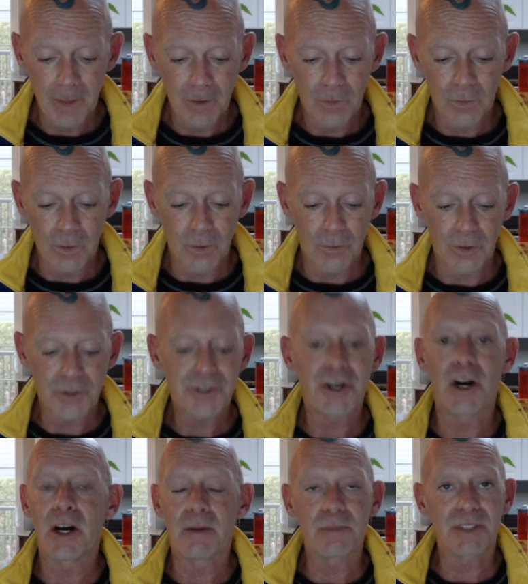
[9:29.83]
the
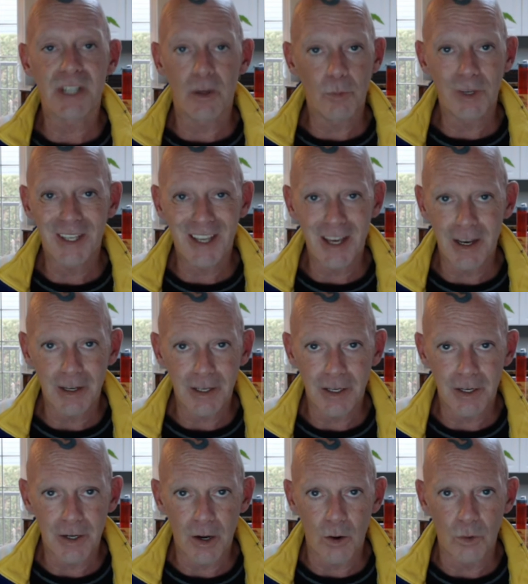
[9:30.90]
times that we can't
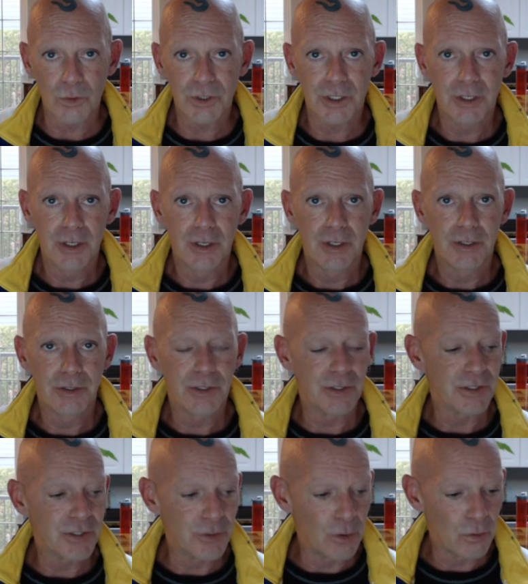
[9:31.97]
get out to
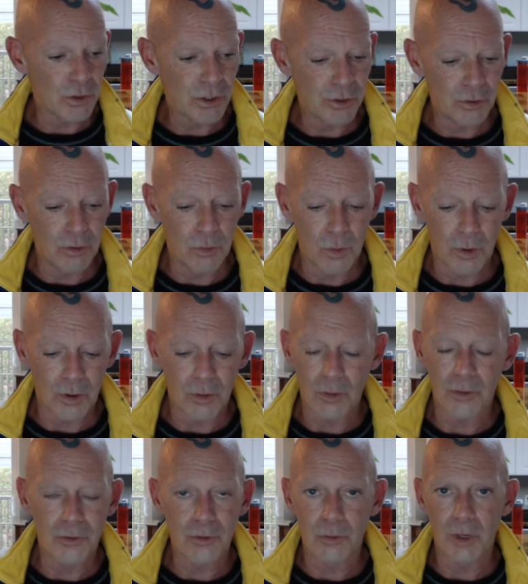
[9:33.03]
snowshoe or
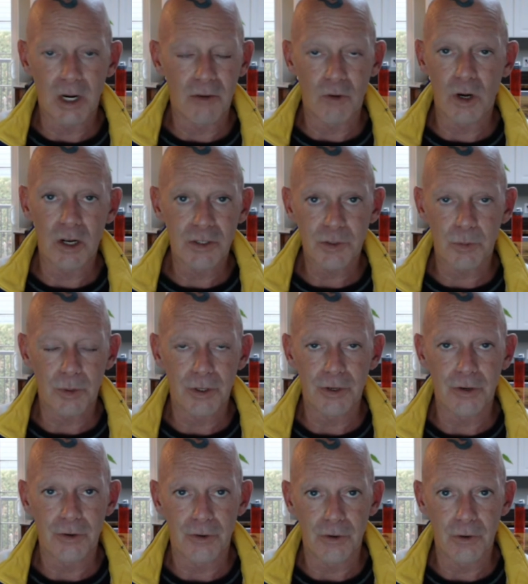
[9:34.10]
do whatever else we're
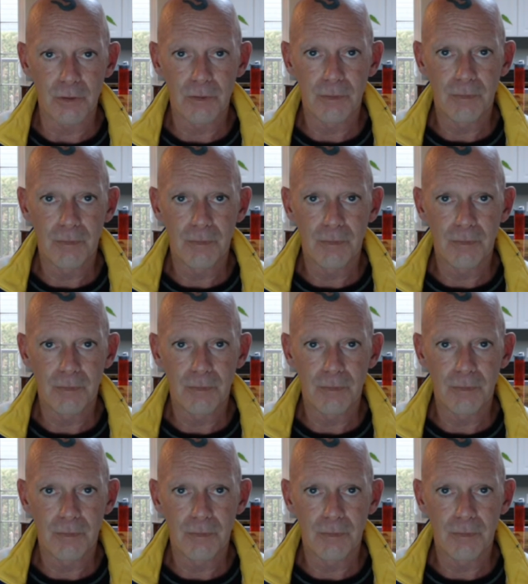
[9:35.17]
going to do,